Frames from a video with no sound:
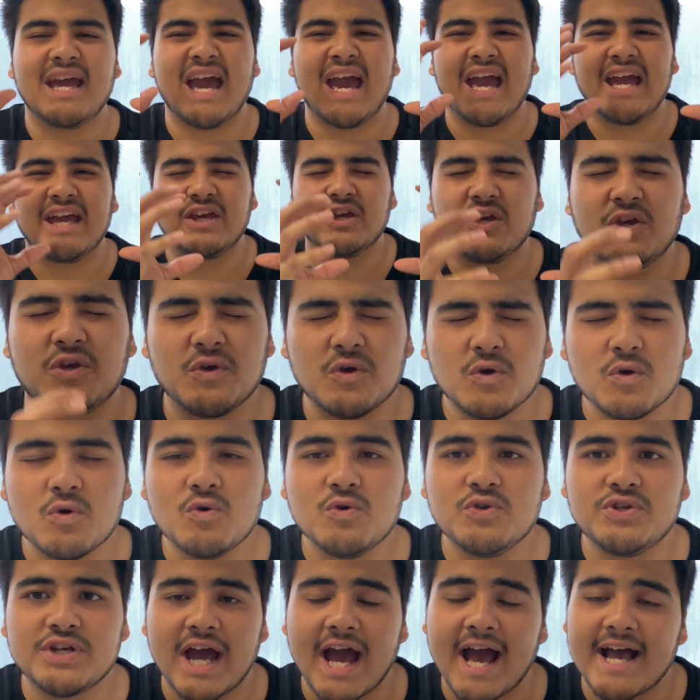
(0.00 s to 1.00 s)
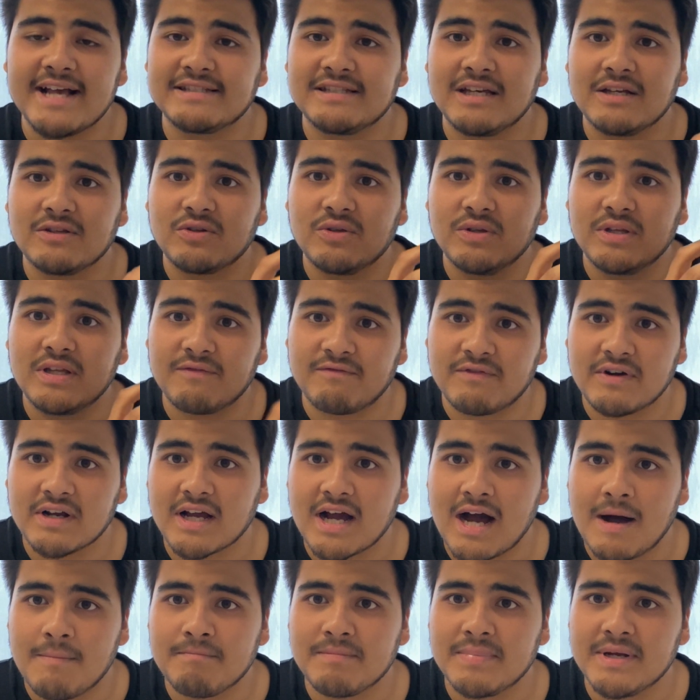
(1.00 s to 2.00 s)
a huge asset to different
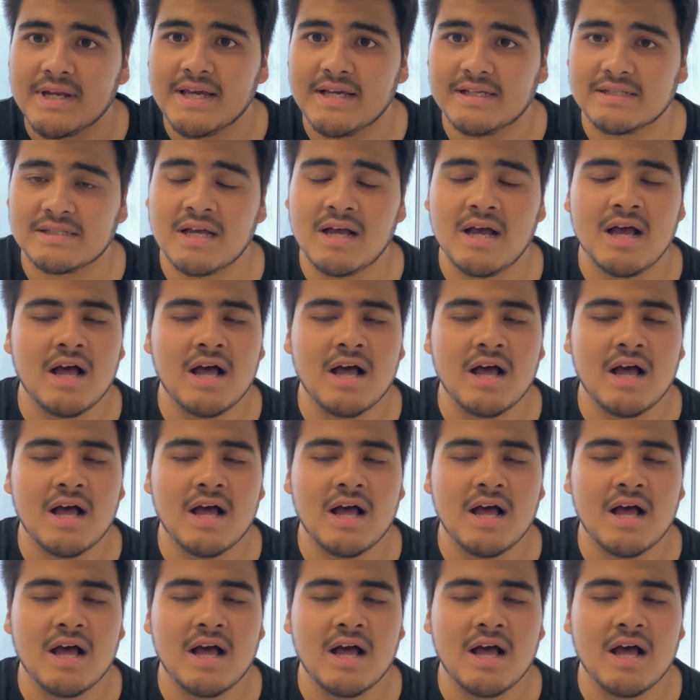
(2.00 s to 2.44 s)
companies.